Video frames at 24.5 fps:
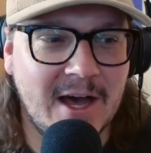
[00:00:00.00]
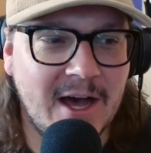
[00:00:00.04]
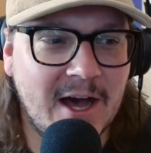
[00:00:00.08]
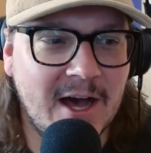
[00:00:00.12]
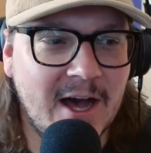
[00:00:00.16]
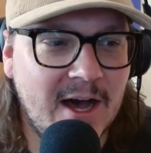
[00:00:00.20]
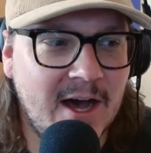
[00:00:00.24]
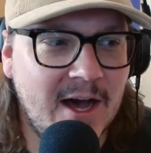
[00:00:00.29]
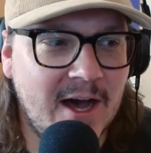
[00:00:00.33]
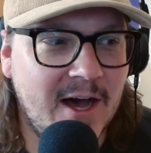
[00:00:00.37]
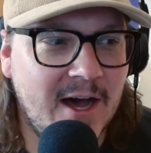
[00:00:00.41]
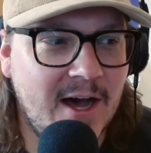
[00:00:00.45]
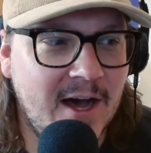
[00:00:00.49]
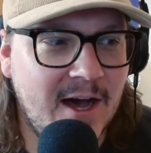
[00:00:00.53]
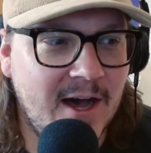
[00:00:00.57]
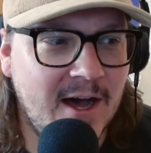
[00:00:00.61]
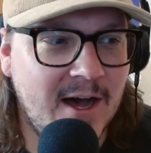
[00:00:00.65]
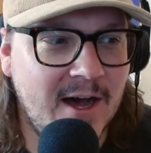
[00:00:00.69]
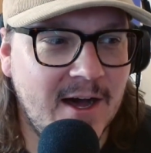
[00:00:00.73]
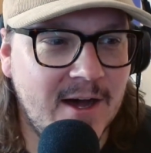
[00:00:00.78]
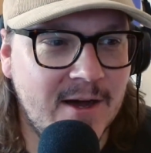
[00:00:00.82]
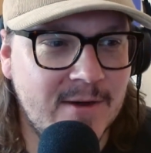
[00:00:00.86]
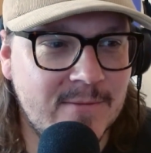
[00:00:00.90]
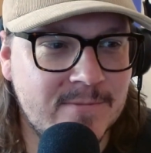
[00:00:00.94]

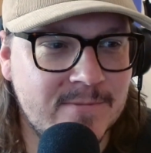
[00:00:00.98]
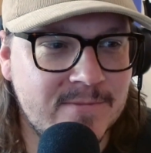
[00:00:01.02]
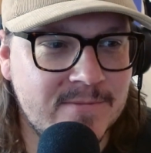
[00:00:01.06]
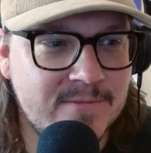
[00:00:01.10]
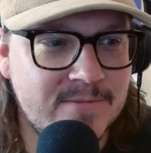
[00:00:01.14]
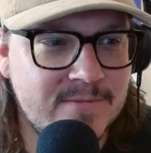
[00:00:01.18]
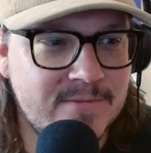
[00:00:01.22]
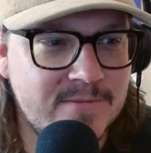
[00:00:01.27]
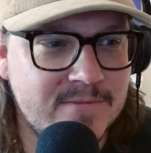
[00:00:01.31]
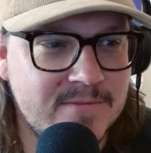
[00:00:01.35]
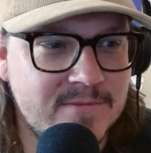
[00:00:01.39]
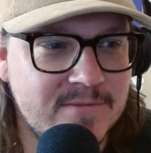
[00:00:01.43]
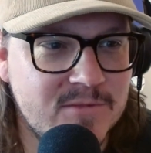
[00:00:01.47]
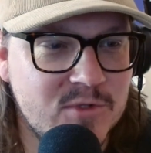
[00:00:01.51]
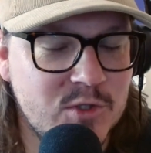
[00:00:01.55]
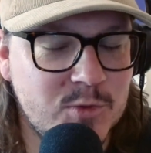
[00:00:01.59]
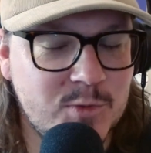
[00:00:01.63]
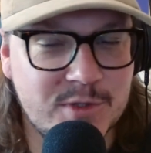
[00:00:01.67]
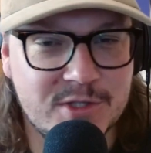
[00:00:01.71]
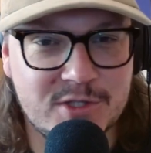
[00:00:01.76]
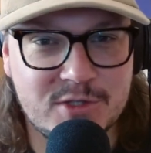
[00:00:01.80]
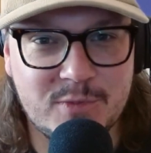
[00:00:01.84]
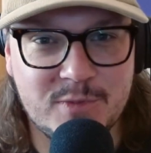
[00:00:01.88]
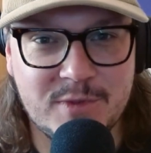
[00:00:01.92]
It's
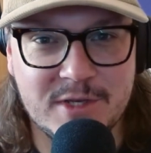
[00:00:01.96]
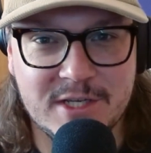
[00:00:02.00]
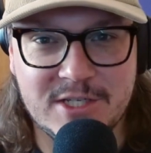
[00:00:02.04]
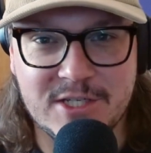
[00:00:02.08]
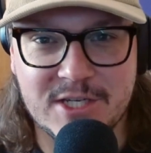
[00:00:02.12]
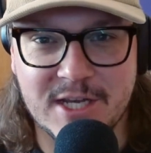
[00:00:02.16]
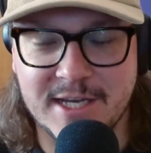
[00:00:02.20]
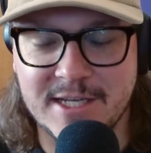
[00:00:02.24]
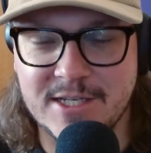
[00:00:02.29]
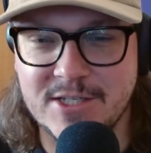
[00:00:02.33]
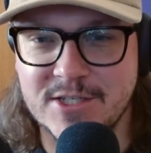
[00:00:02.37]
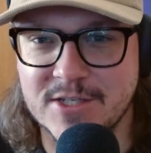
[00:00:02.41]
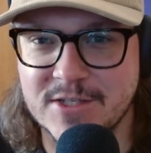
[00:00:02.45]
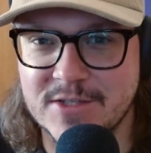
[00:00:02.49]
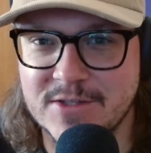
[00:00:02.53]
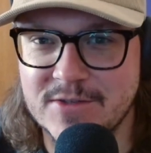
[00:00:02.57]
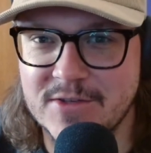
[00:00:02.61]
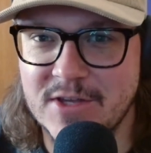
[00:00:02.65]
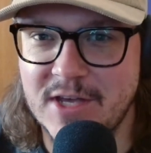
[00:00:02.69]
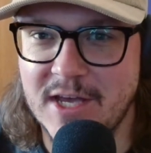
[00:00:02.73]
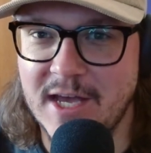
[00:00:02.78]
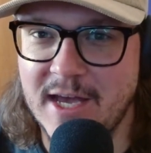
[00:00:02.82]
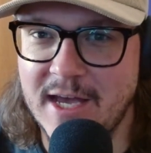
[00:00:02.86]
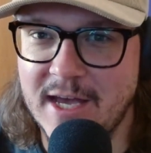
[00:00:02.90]
been some big changes,
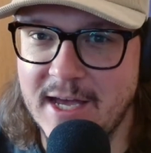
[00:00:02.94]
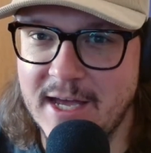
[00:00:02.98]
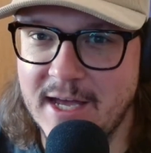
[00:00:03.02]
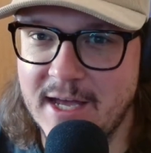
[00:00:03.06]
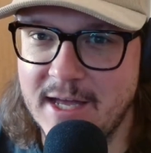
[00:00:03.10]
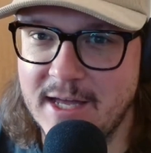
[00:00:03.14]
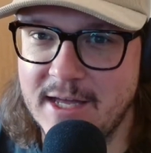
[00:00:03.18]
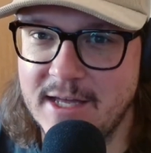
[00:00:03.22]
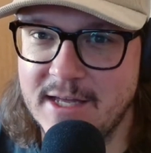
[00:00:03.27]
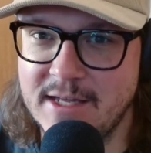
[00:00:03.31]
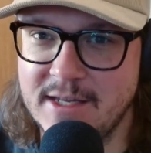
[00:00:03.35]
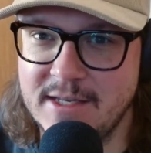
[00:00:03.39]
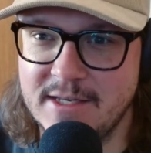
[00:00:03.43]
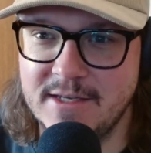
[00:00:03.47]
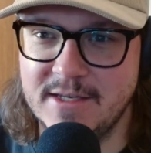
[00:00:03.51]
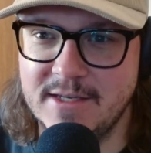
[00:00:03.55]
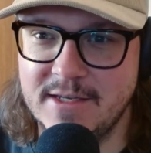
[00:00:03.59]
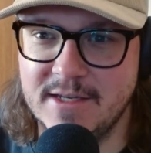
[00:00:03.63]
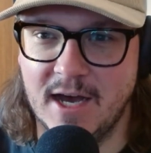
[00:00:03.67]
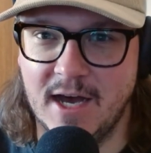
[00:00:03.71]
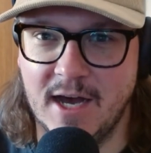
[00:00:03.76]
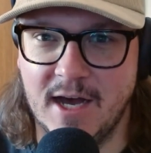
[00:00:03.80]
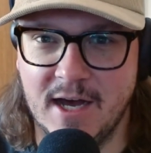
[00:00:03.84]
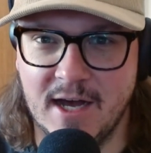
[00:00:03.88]
and
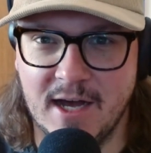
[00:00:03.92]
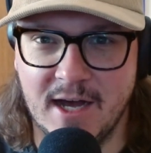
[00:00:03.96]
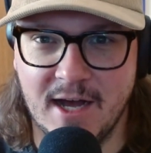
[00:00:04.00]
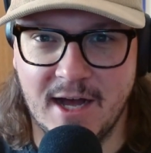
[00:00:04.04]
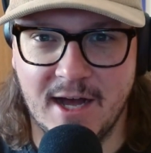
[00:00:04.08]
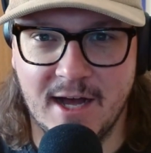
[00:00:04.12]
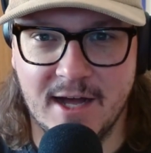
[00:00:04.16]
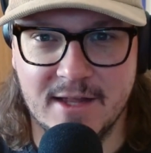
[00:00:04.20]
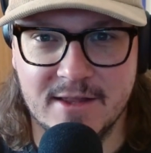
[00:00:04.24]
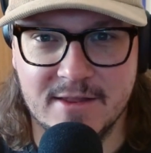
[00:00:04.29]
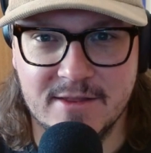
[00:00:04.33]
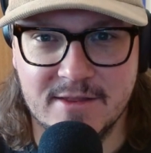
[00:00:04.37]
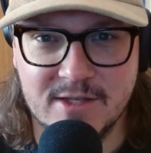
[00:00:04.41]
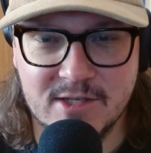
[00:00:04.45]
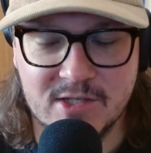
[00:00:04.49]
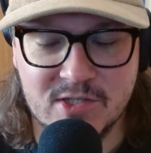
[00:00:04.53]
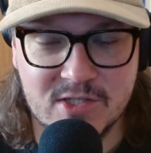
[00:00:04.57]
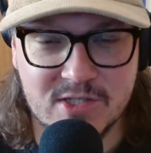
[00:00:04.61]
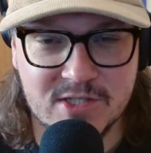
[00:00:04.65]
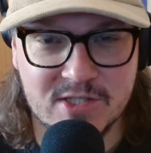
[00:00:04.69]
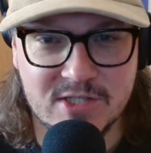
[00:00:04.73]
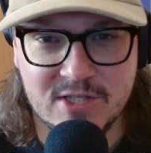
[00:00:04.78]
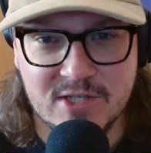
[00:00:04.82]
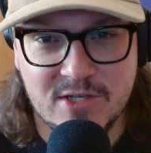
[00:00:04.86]

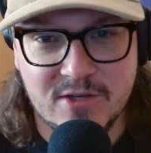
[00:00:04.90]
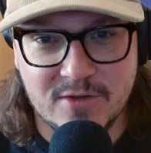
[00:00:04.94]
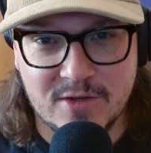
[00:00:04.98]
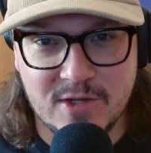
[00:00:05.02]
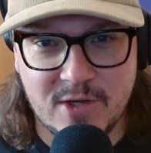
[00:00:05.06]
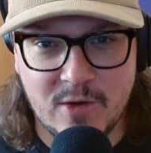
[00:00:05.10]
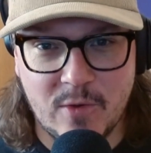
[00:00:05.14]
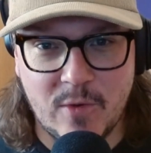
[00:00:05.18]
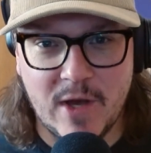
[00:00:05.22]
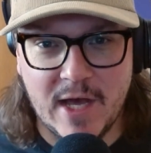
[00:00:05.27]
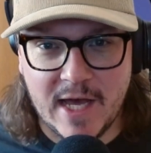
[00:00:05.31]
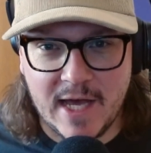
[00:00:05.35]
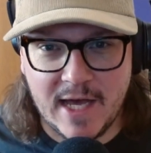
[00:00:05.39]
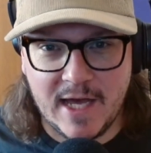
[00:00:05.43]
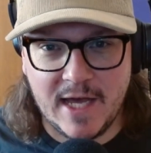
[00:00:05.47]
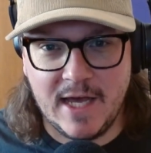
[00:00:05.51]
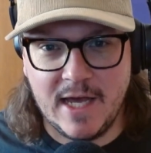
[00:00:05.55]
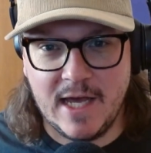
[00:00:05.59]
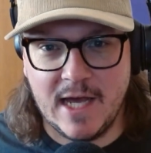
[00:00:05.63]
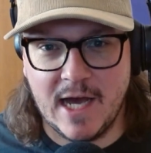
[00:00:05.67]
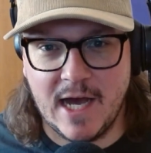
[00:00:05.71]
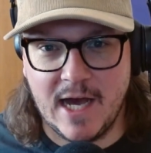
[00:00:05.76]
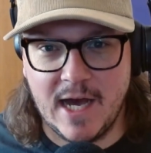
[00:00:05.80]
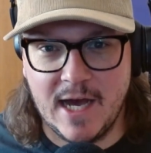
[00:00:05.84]
this is the only
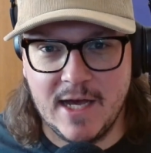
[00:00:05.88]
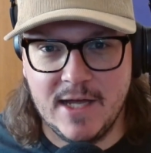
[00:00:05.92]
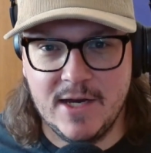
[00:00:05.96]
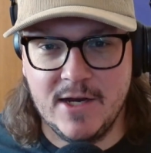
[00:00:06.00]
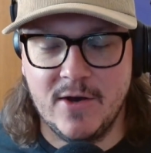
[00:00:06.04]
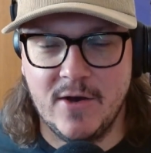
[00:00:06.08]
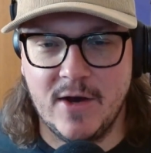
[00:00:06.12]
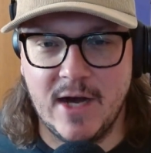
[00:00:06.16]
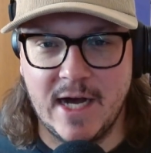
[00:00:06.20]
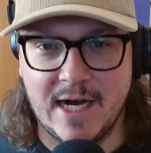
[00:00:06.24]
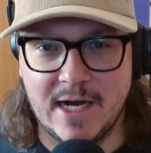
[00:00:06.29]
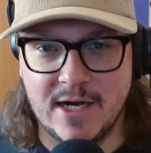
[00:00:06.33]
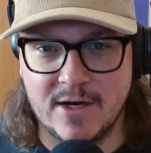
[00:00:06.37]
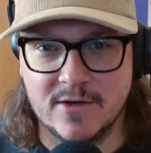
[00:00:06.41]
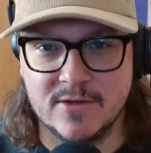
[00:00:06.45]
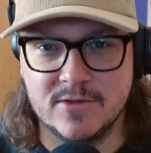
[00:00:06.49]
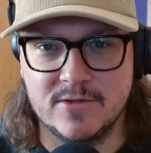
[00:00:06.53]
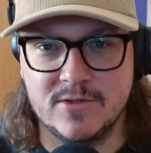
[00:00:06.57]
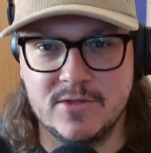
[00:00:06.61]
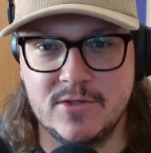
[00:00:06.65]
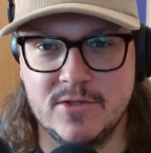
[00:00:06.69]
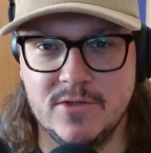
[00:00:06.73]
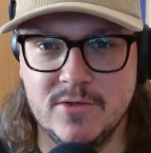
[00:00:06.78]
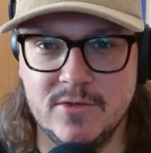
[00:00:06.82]
way I know how
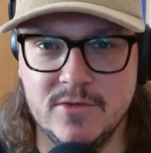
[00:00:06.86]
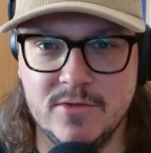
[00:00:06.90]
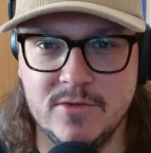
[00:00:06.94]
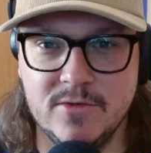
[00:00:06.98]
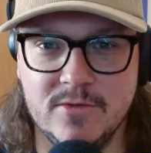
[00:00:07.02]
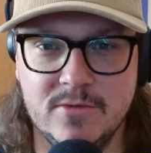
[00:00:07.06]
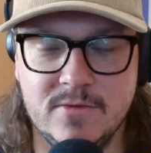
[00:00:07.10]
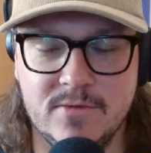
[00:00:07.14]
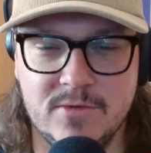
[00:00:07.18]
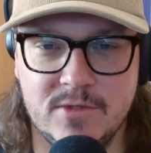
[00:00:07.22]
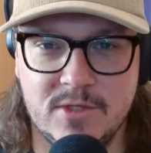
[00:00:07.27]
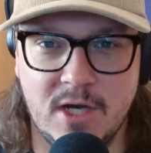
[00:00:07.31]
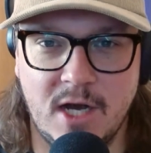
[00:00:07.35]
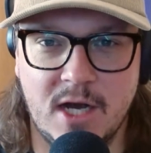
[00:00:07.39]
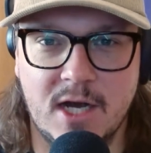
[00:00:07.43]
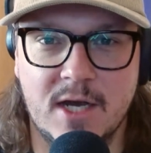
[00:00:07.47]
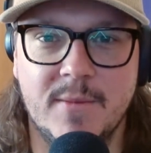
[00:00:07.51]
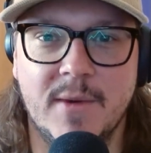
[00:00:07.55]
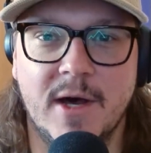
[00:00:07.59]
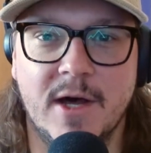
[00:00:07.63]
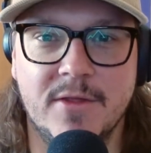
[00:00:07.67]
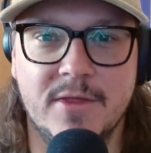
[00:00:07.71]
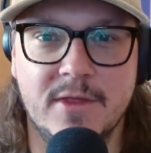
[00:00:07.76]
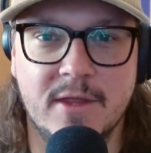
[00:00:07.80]
to talk
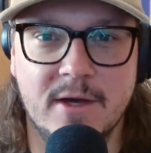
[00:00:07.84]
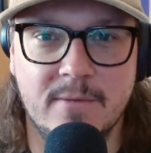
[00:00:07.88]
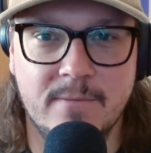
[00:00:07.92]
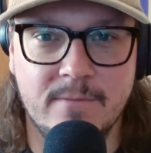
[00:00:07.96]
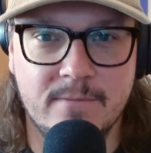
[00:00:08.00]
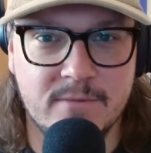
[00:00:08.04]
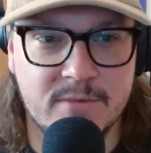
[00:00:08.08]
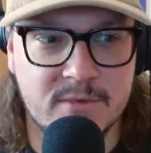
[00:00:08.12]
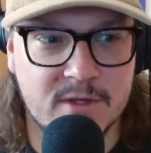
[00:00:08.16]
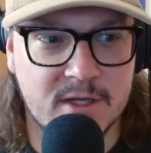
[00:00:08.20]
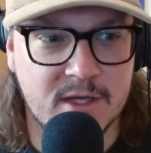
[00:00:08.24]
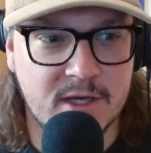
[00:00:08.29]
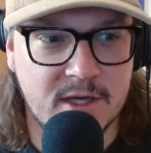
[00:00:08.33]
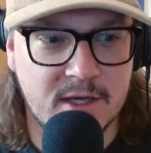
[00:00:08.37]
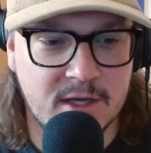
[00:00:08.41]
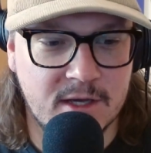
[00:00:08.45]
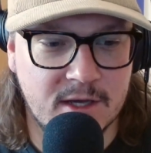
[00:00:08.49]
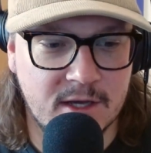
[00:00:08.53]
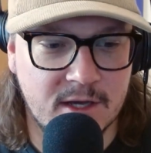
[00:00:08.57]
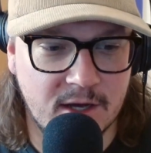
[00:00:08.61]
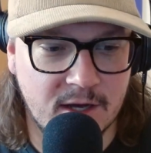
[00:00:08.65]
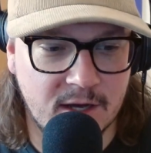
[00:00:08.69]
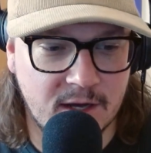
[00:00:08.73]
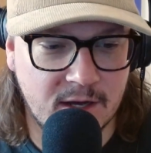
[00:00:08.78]
about them.
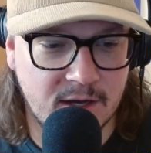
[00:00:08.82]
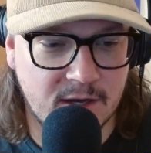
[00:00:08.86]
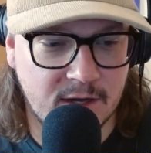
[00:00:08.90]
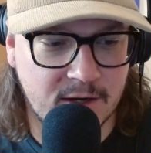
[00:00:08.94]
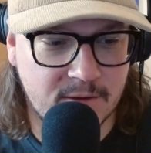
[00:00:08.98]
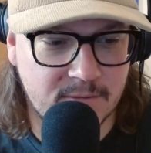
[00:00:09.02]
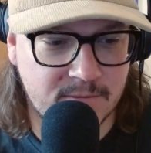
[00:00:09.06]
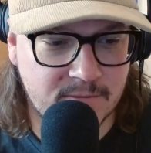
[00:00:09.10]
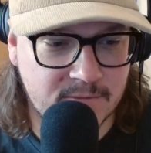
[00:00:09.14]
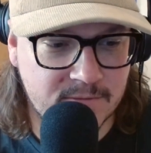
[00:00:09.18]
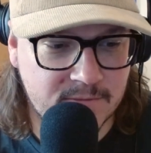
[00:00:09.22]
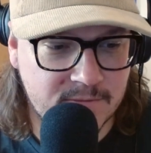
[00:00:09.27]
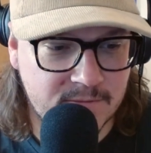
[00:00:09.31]
Um,